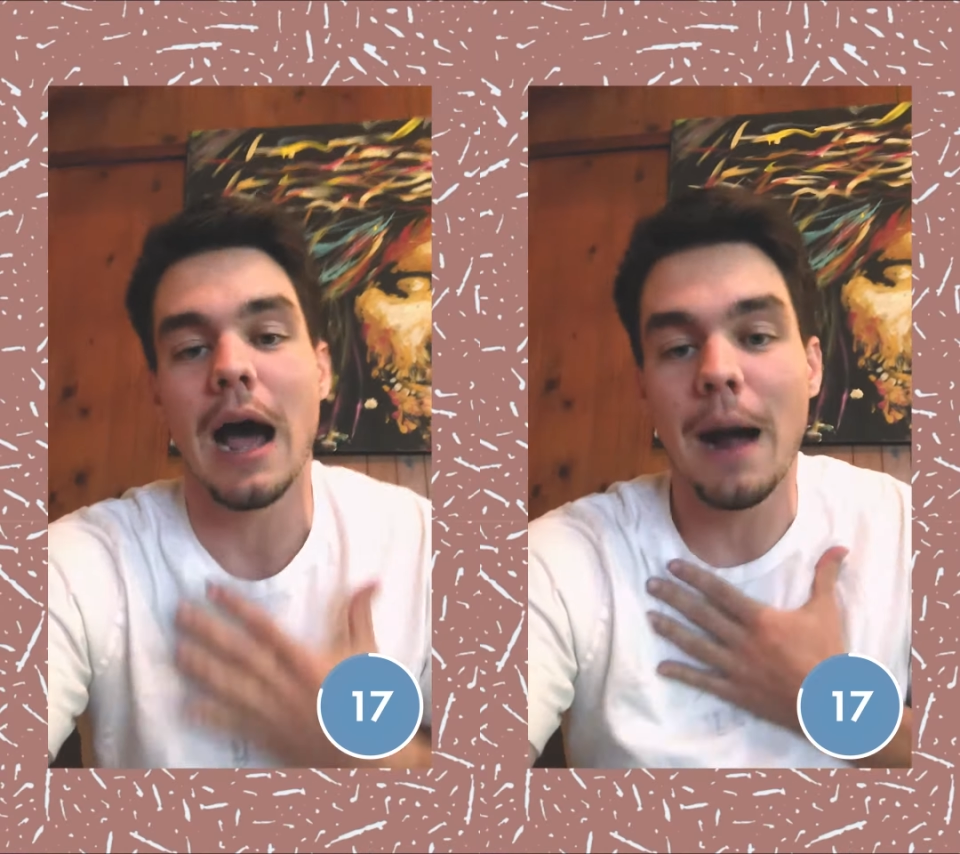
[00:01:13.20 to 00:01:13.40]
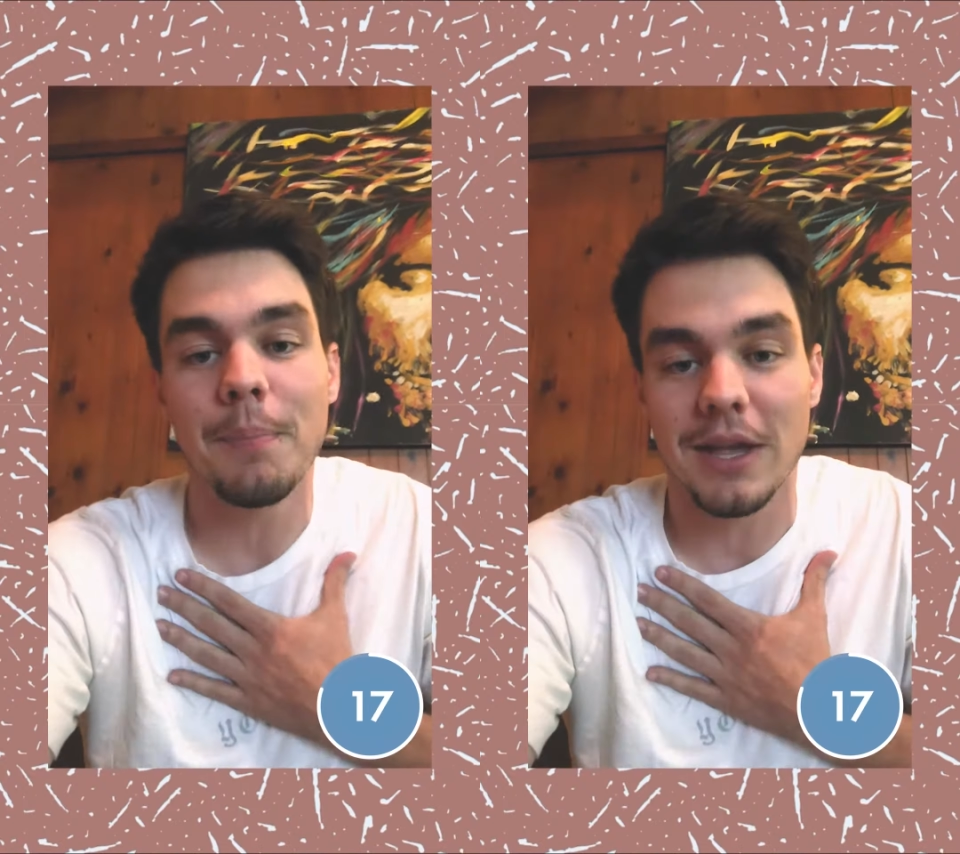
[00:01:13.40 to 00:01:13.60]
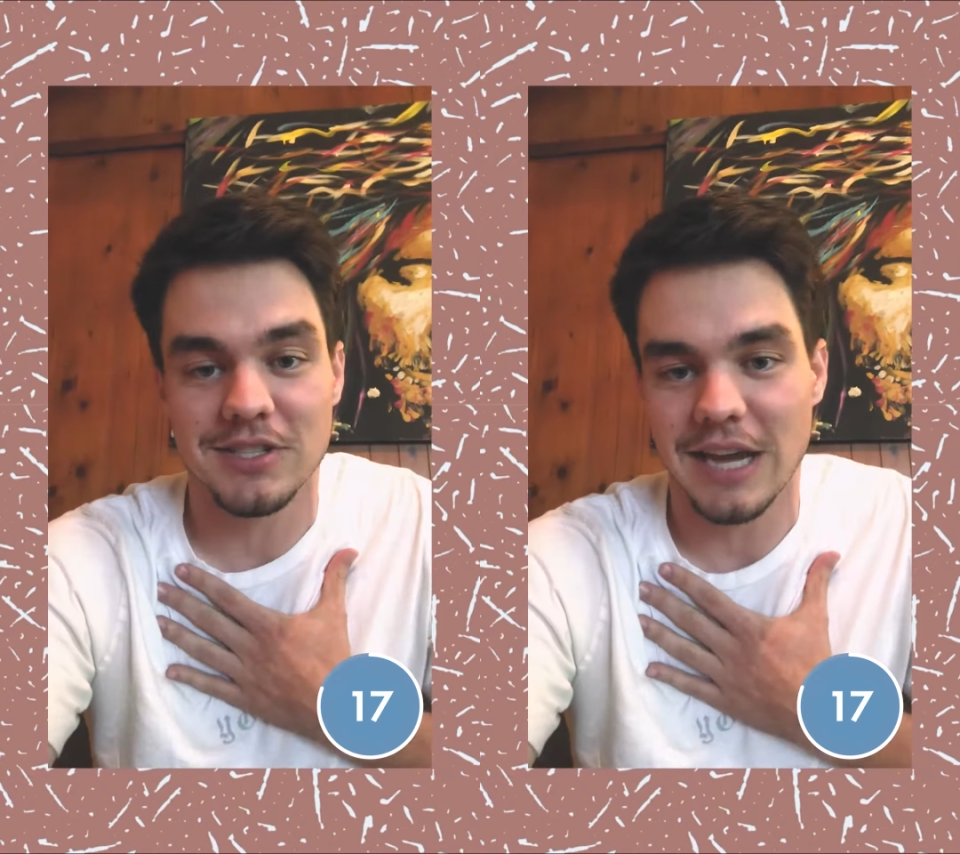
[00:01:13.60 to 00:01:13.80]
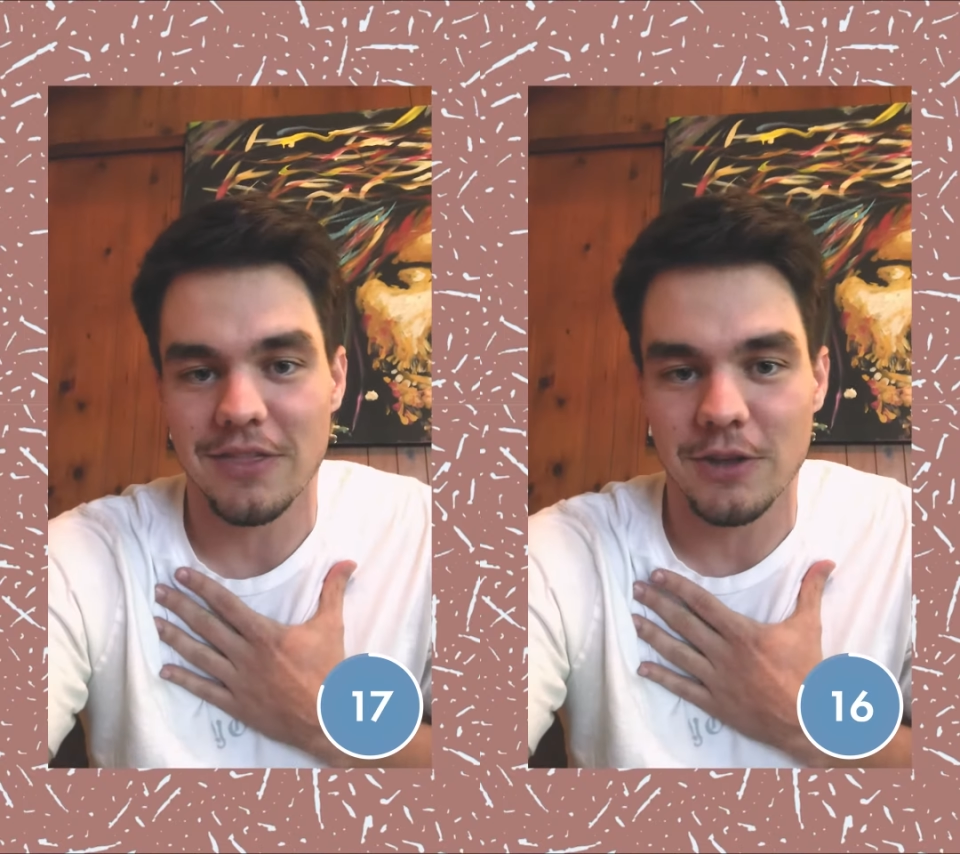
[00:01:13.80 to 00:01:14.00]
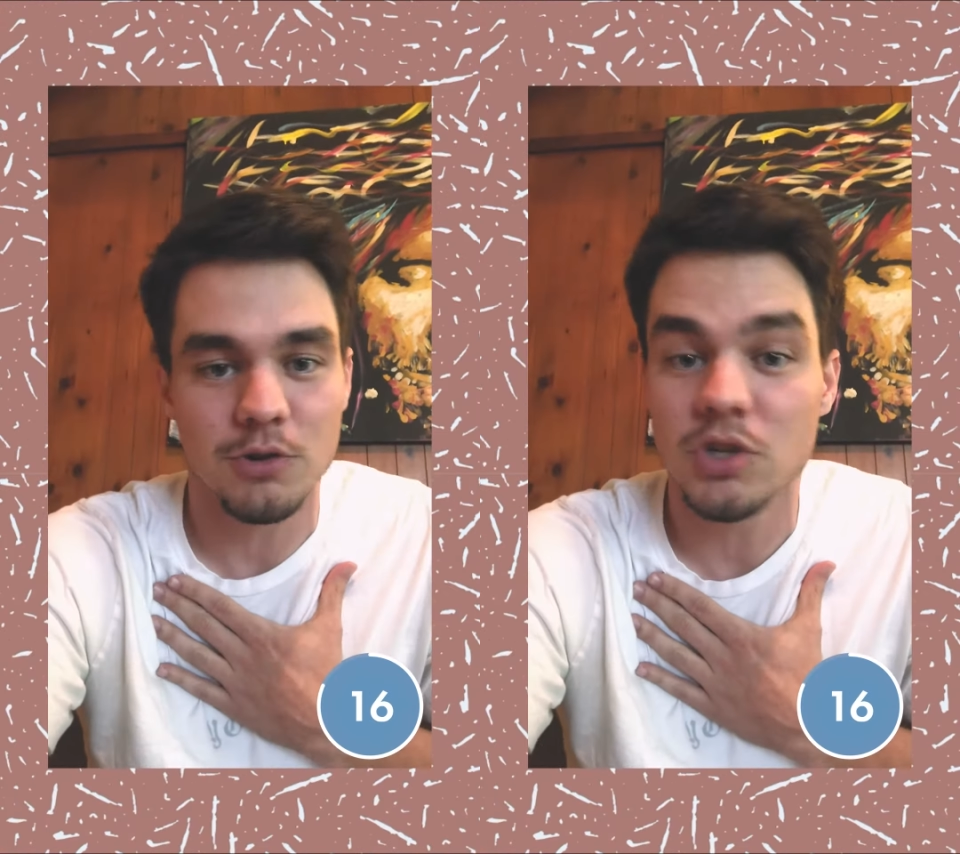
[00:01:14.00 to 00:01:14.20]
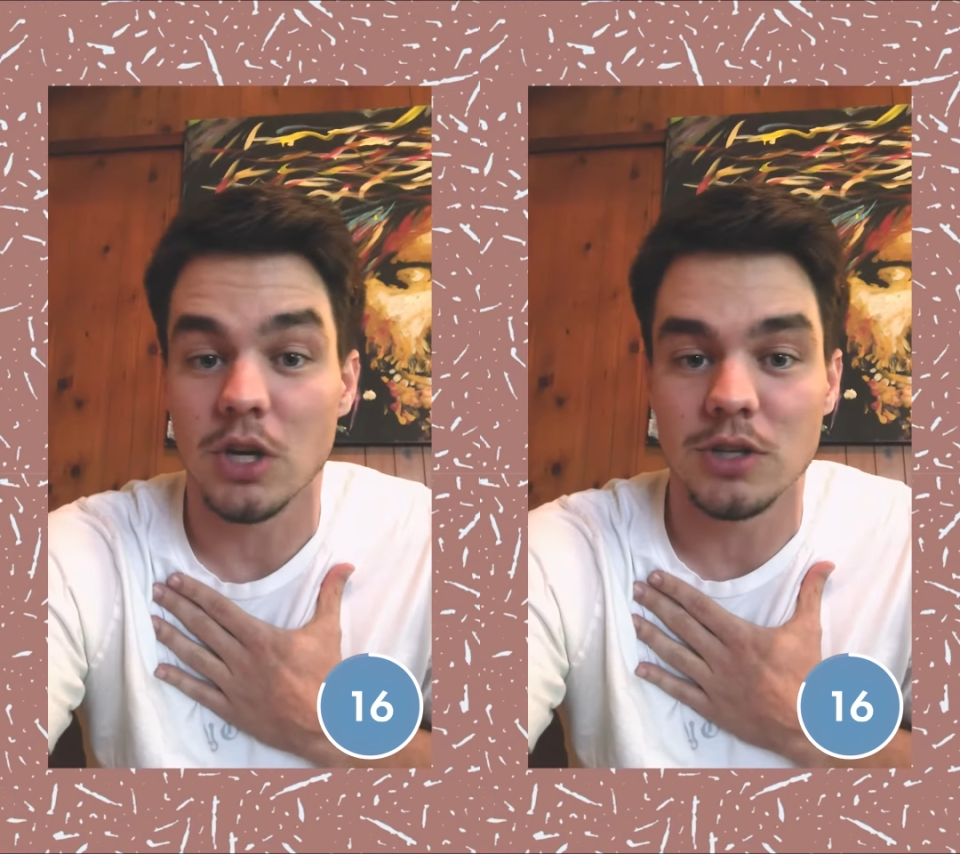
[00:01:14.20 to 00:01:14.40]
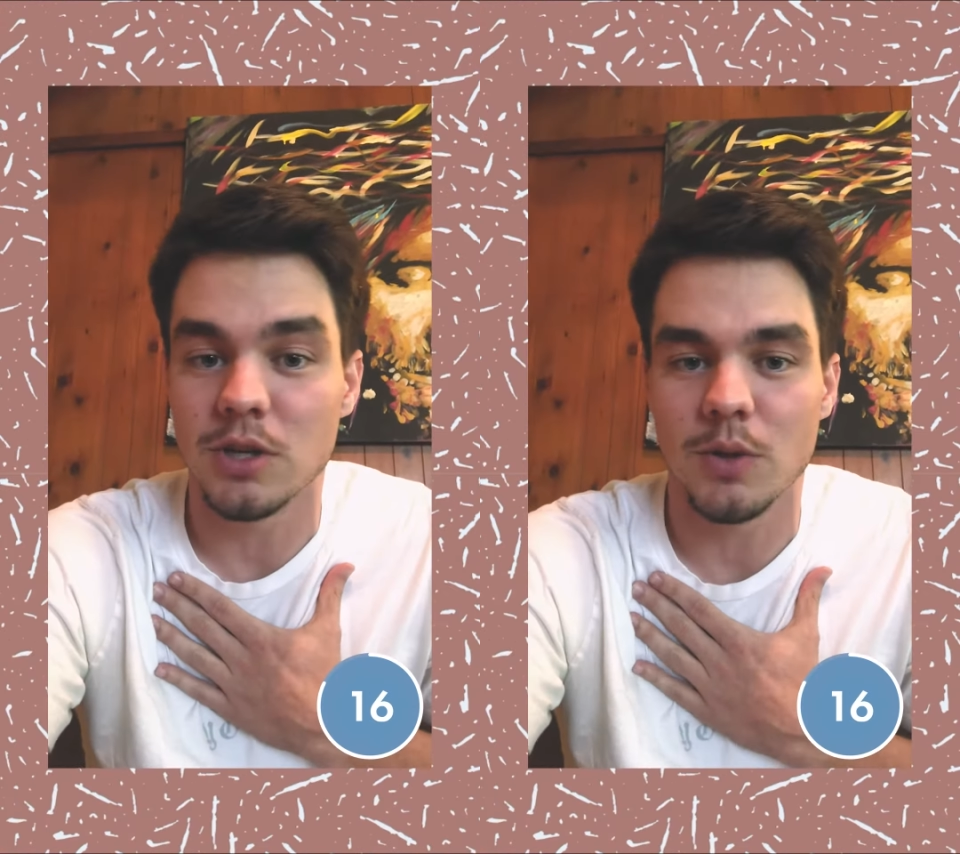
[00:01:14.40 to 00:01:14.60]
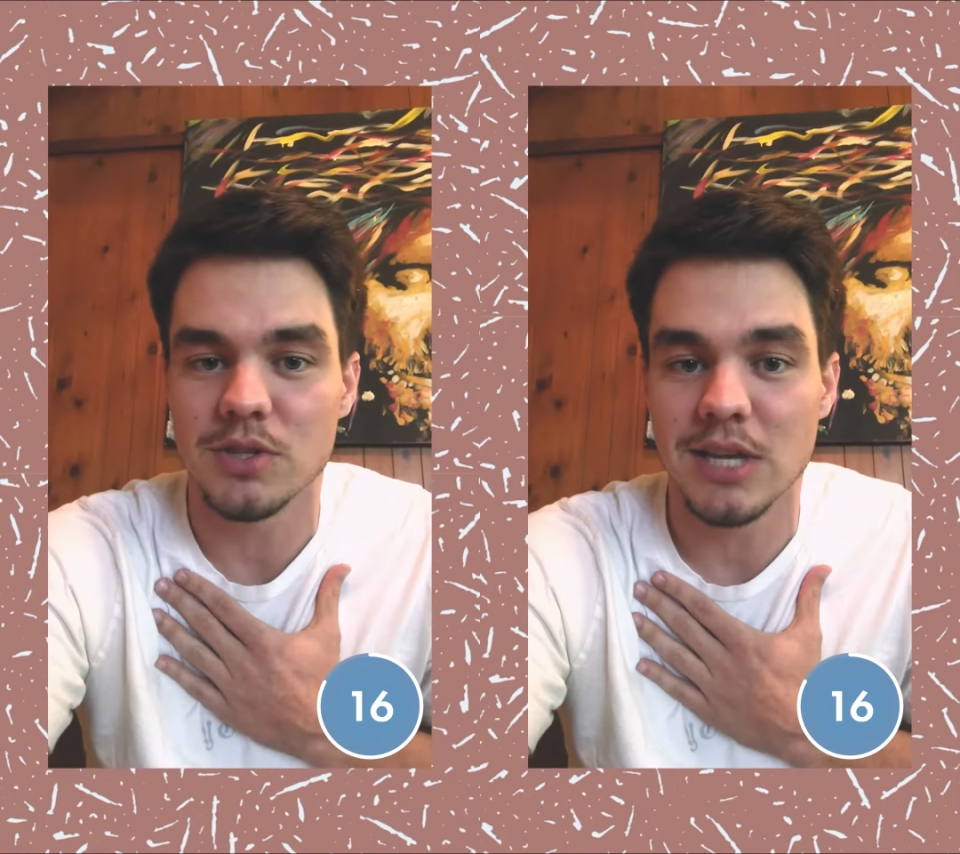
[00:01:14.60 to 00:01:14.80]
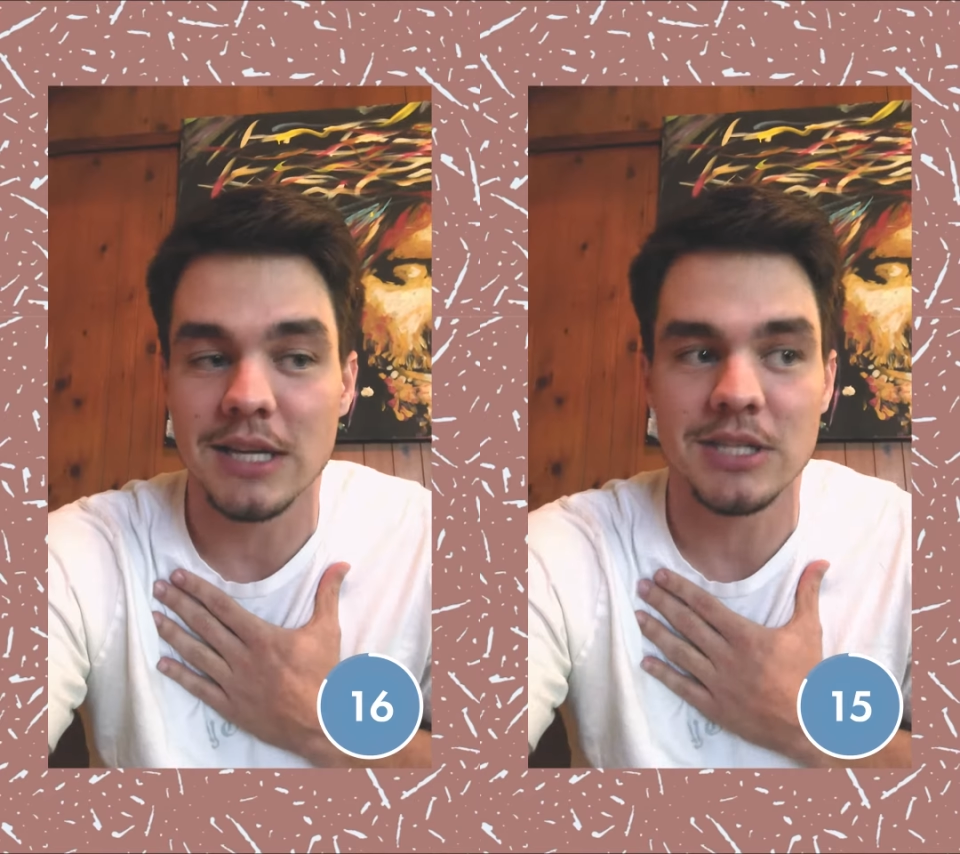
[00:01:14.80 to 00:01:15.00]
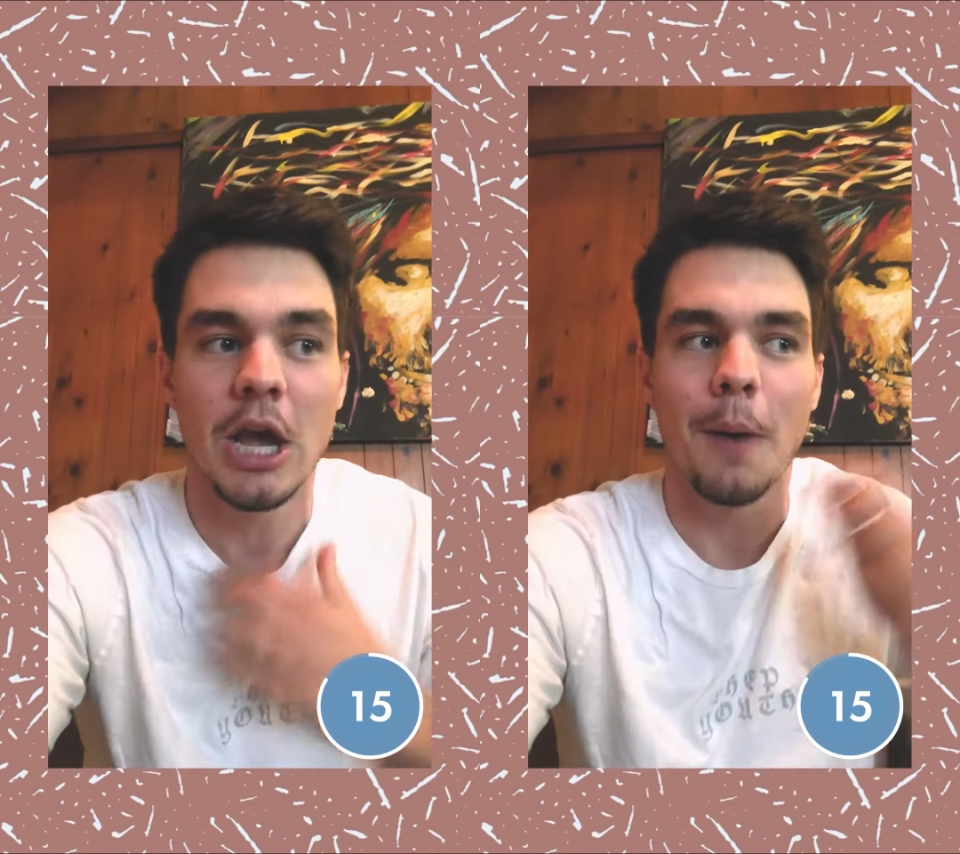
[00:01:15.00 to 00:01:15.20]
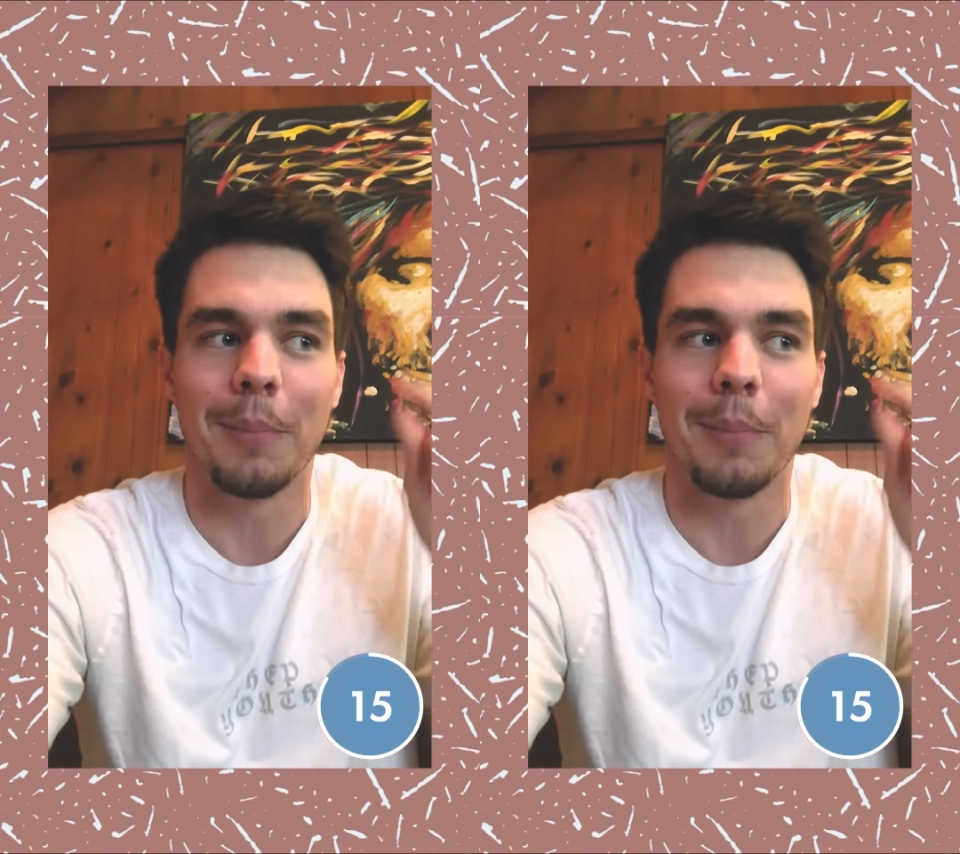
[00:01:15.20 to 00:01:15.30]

I'm not saying that you shouldn't do those things,